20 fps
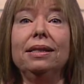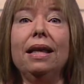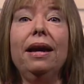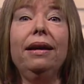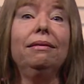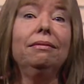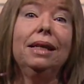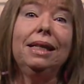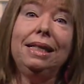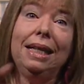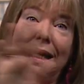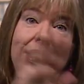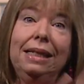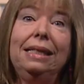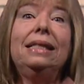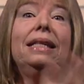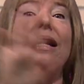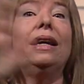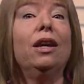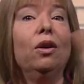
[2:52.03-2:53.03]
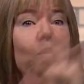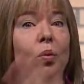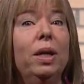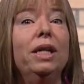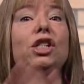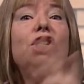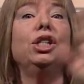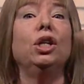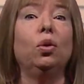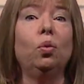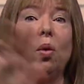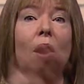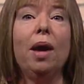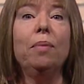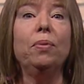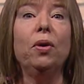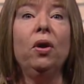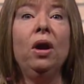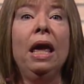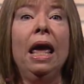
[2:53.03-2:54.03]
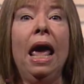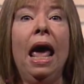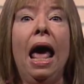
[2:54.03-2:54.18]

like the 10-second windshield wiper,